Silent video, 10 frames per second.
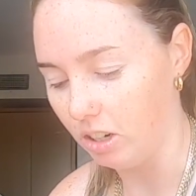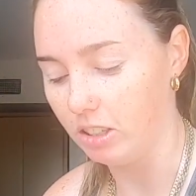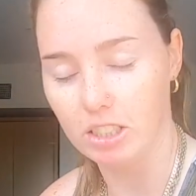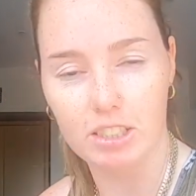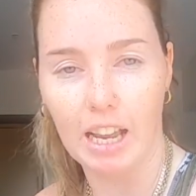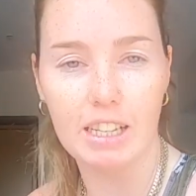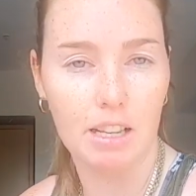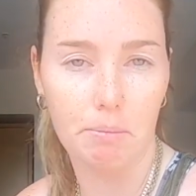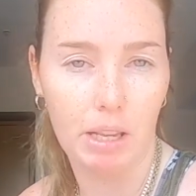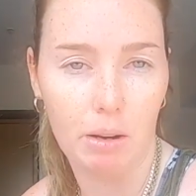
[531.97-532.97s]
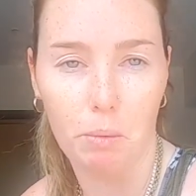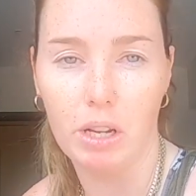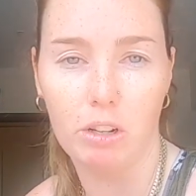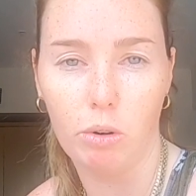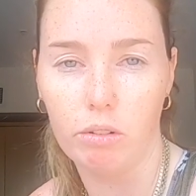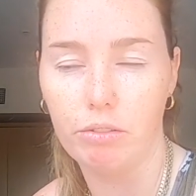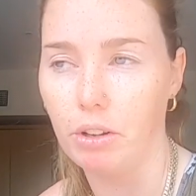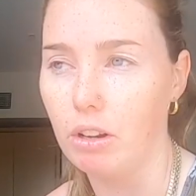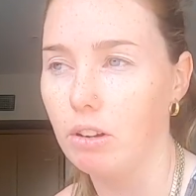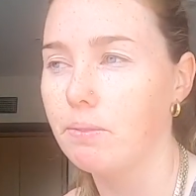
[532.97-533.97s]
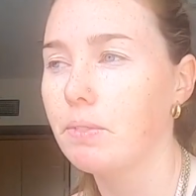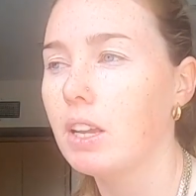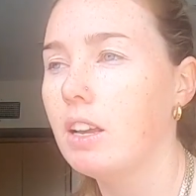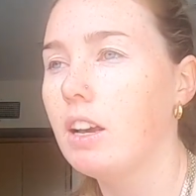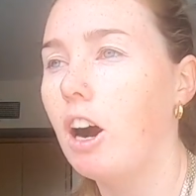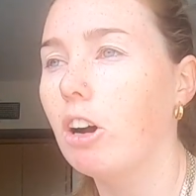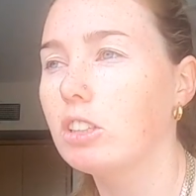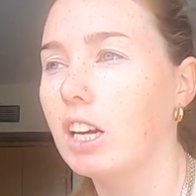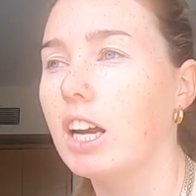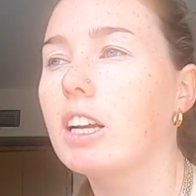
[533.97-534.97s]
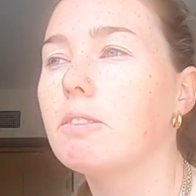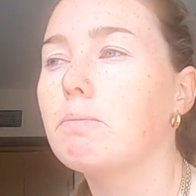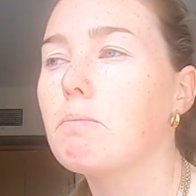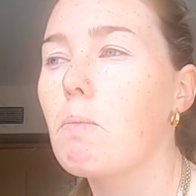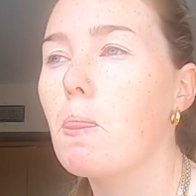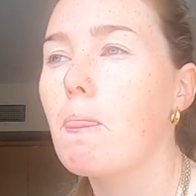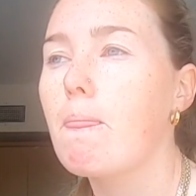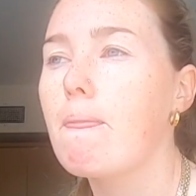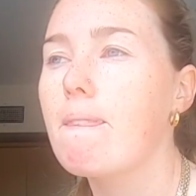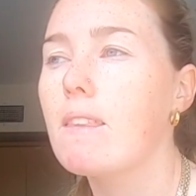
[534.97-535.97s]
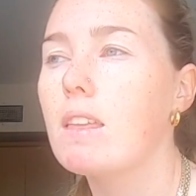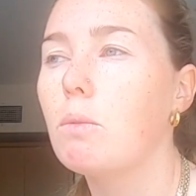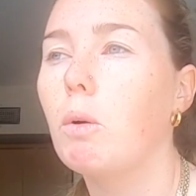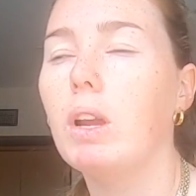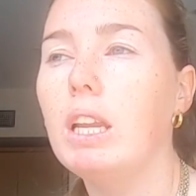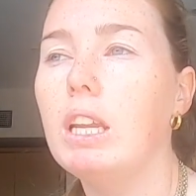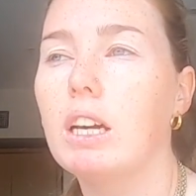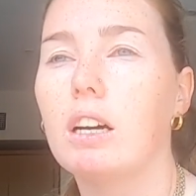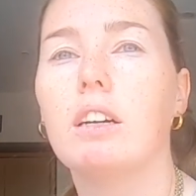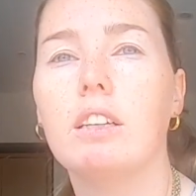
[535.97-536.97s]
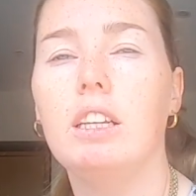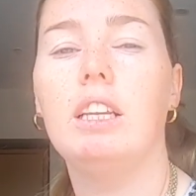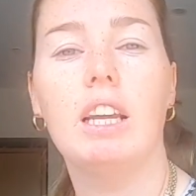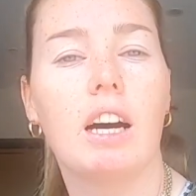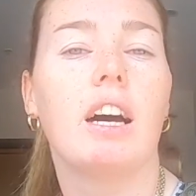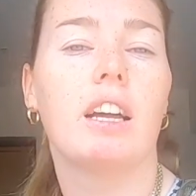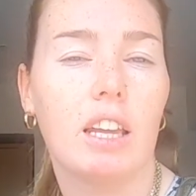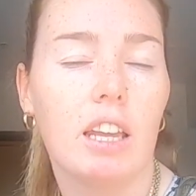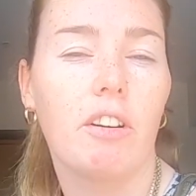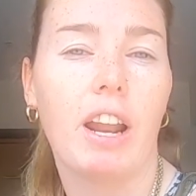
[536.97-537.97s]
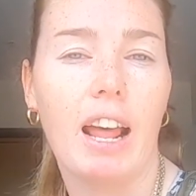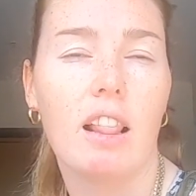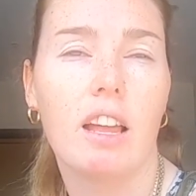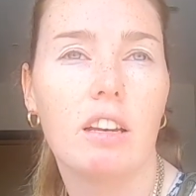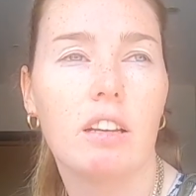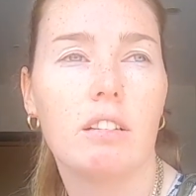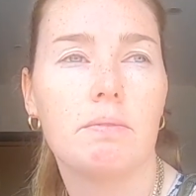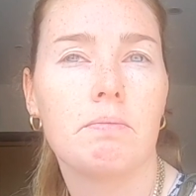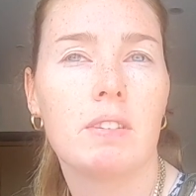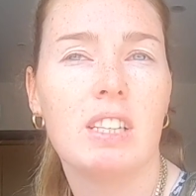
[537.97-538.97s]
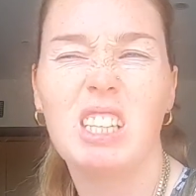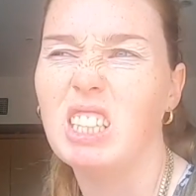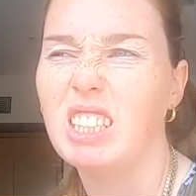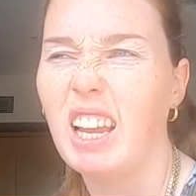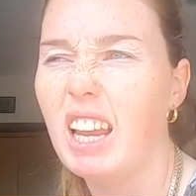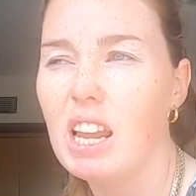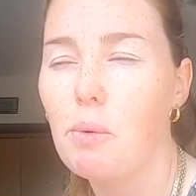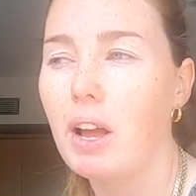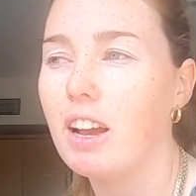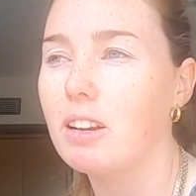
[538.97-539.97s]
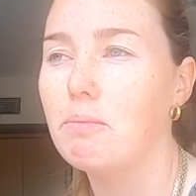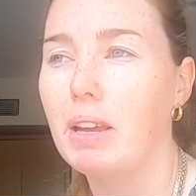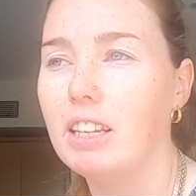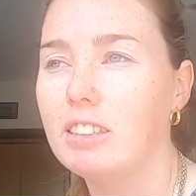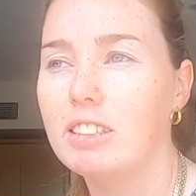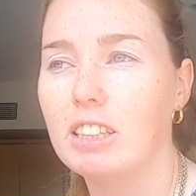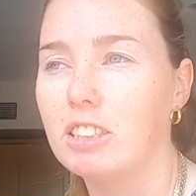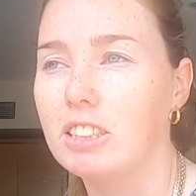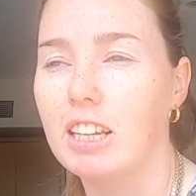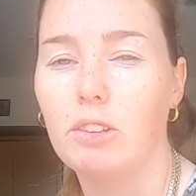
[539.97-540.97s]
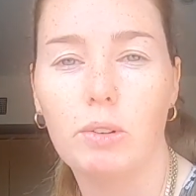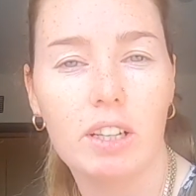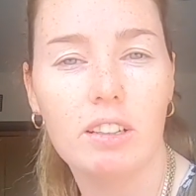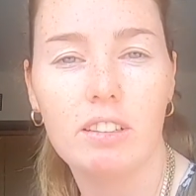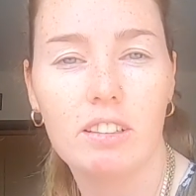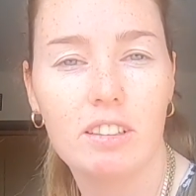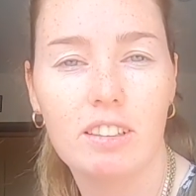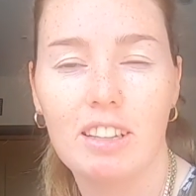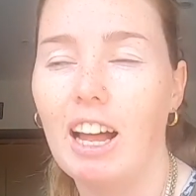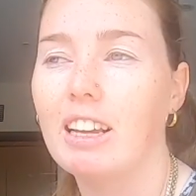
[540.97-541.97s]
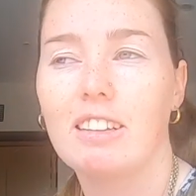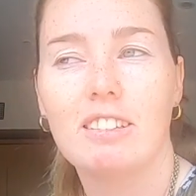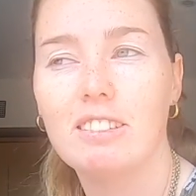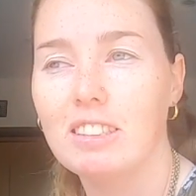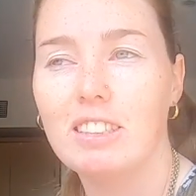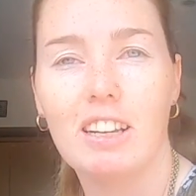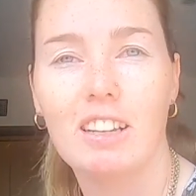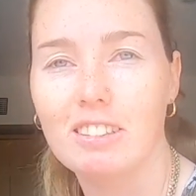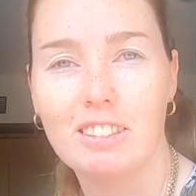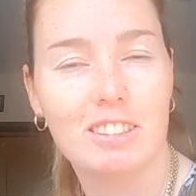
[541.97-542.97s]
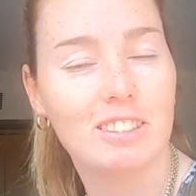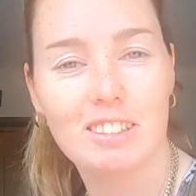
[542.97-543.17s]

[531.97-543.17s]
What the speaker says: Just say something and we can do it for you. I was like, well, India are here in Adelaide. Is there any way I can meet Sachin Tendulkar? Like, is there just...